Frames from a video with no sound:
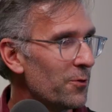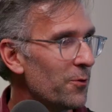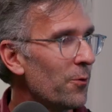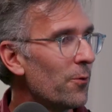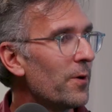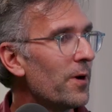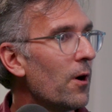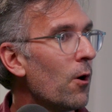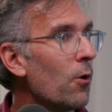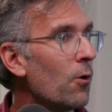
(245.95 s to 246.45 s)
you
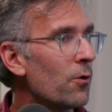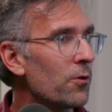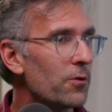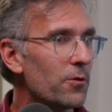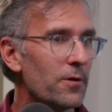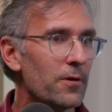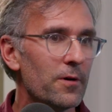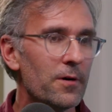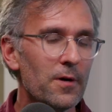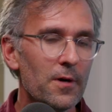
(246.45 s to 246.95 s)
know, on
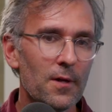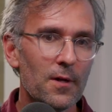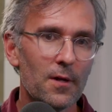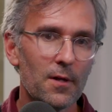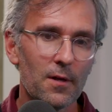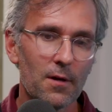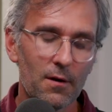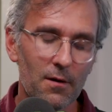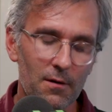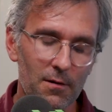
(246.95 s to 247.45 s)
a
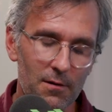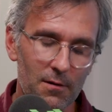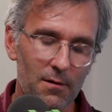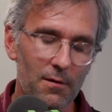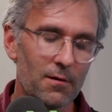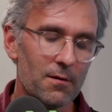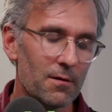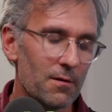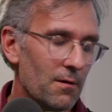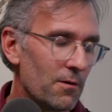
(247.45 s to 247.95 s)

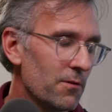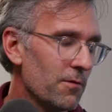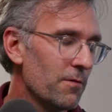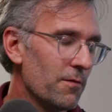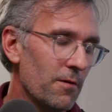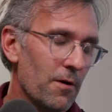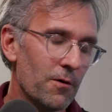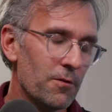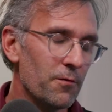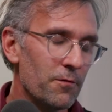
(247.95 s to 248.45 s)
on on
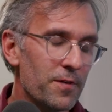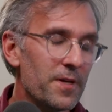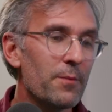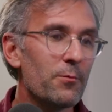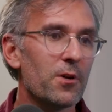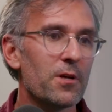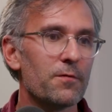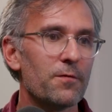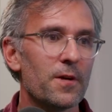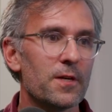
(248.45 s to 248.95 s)
a, on a
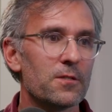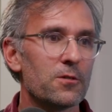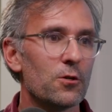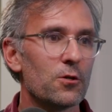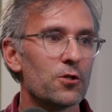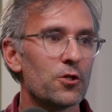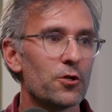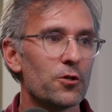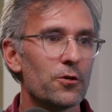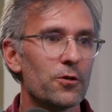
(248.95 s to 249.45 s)
VMware
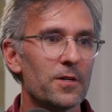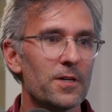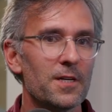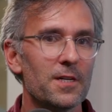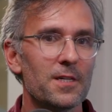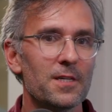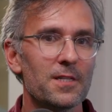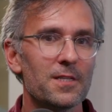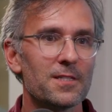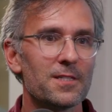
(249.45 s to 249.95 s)
infrastructure
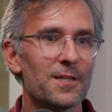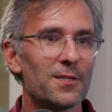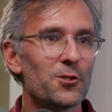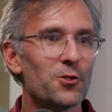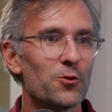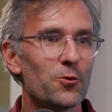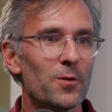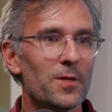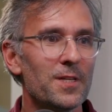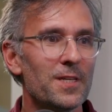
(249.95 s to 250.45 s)
is
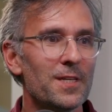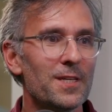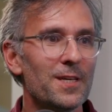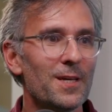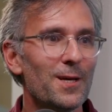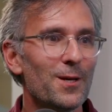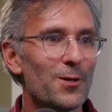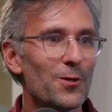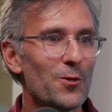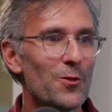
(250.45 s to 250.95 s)
actually
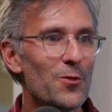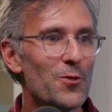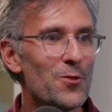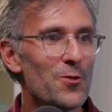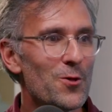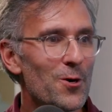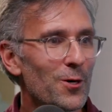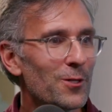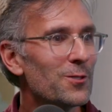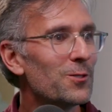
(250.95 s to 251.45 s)

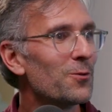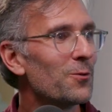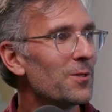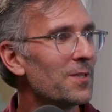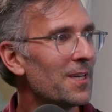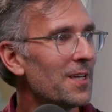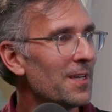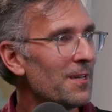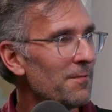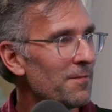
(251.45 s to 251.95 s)
not so
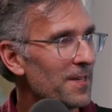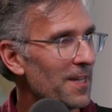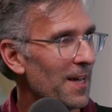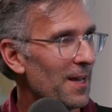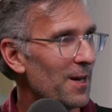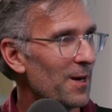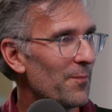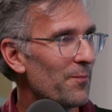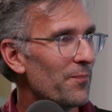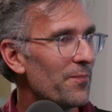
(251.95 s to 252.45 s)

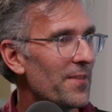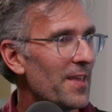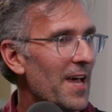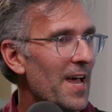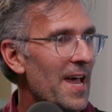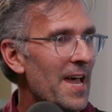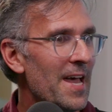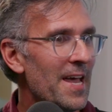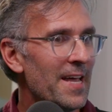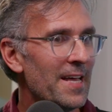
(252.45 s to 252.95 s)
trivial.
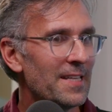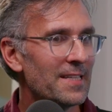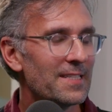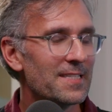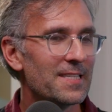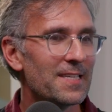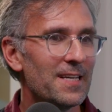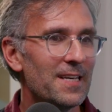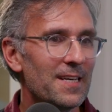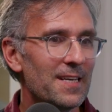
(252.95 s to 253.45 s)

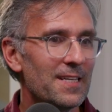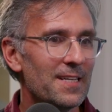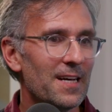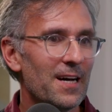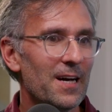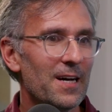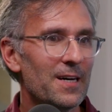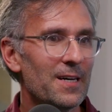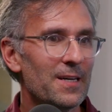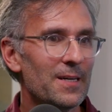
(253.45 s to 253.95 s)
And
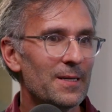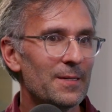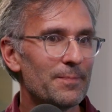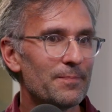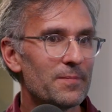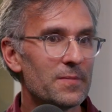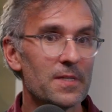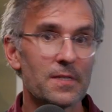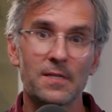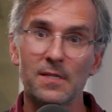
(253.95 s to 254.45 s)
Uh,
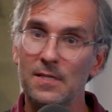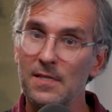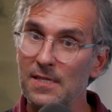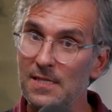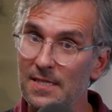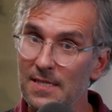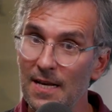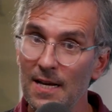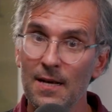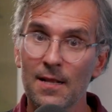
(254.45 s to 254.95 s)
this is
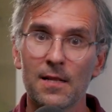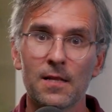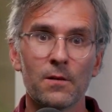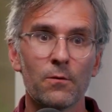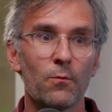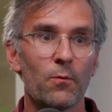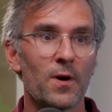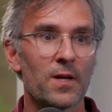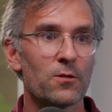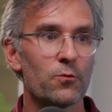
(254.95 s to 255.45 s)
exactly
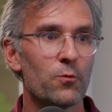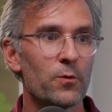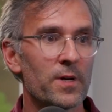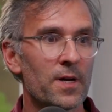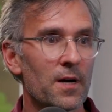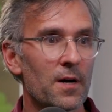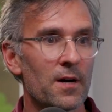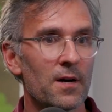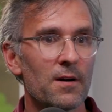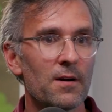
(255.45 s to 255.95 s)
what we
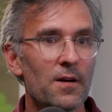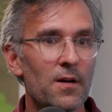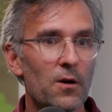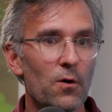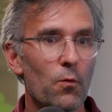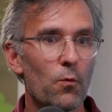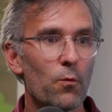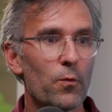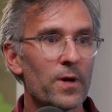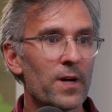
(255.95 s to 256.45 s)
are
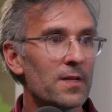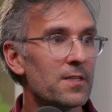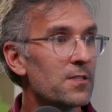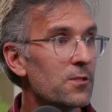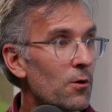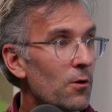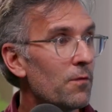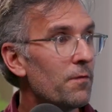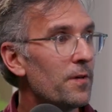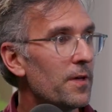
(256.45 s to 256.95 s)
we are
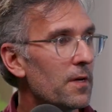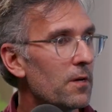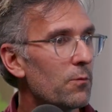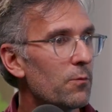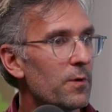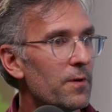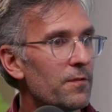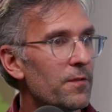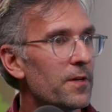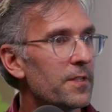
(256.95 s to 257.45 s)
solving
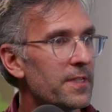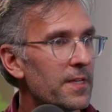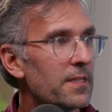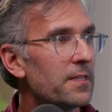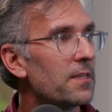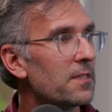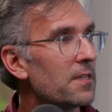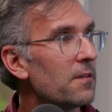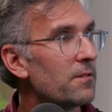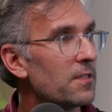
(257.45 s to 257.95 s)
with a
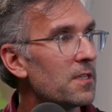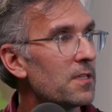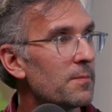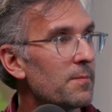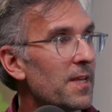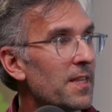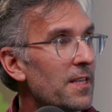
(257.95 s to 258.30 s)
Data Services